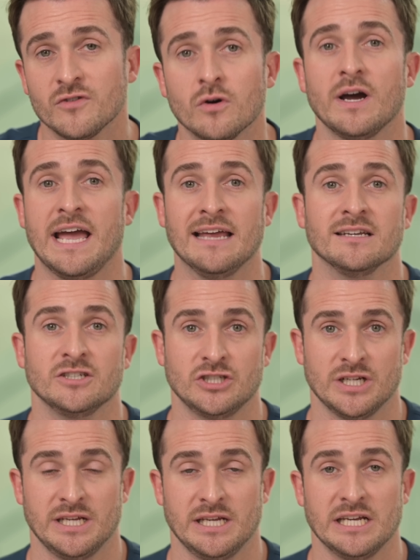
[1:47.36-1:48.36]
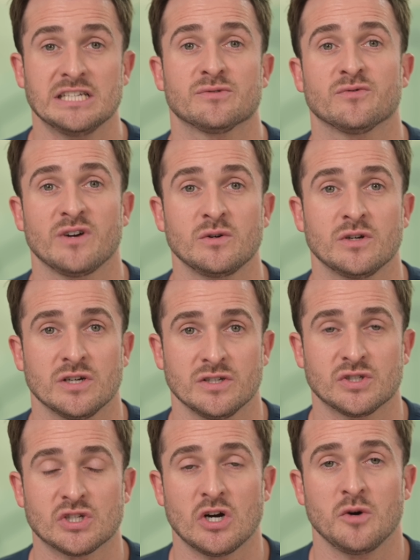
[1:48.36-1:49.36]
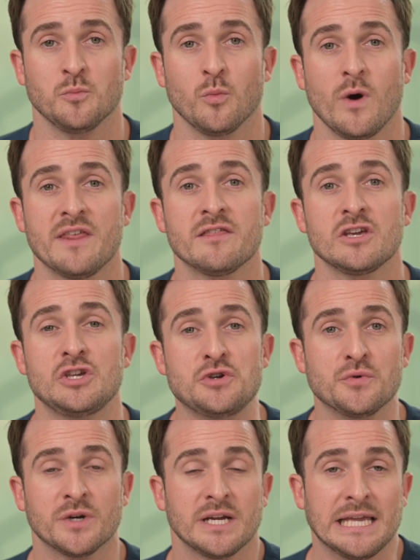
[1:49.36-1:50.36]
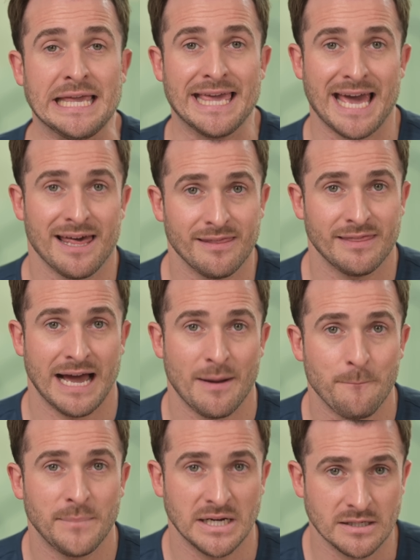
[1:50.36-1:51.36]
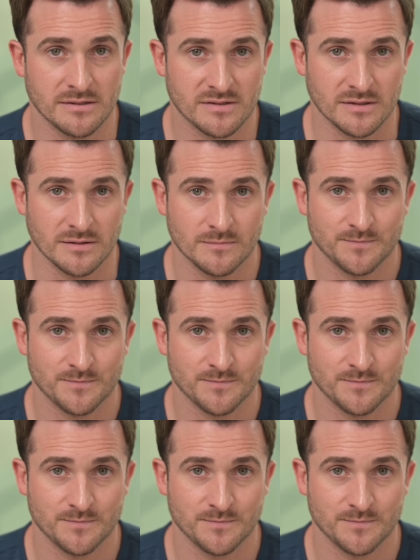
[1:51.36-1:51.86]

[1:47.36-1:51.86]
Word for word: of your energy is focused on whether you can get that person.